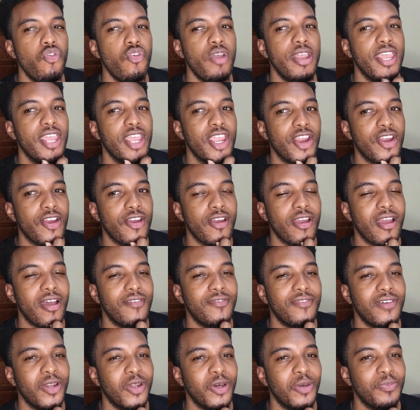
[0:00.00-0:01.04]
Who
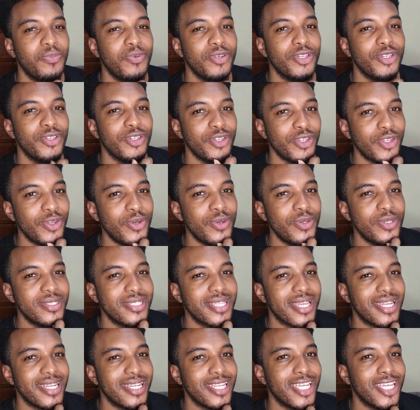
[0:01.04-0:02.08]
here follow up with the
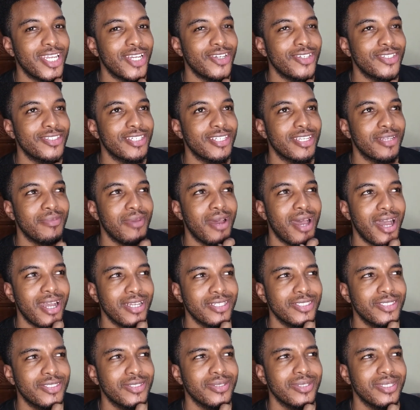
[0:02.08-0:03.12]
news and here so
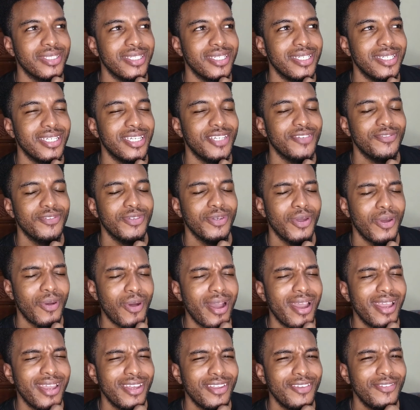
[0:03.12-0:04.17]
them actually give
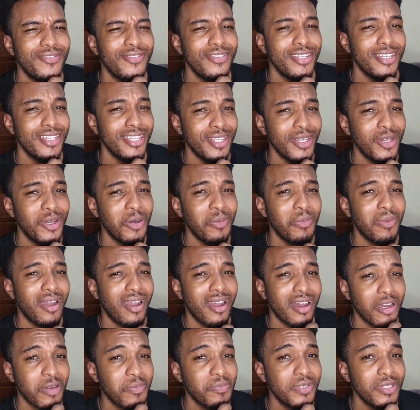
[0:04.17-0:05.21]
the go ahead for dig
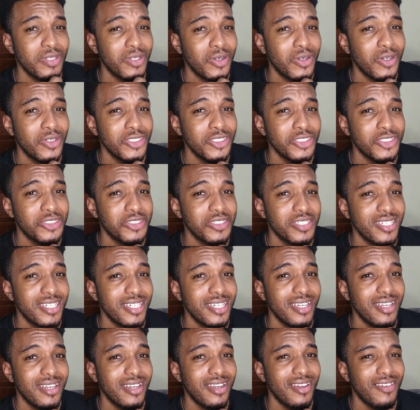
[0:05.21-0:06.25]
up Cockpit
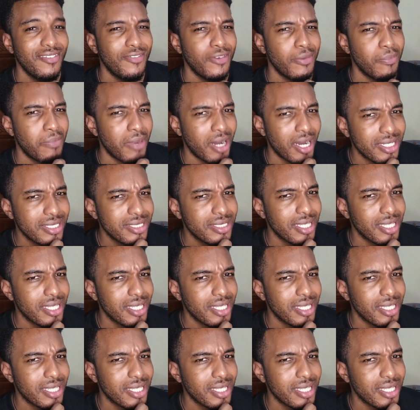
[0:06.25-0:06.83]
Country for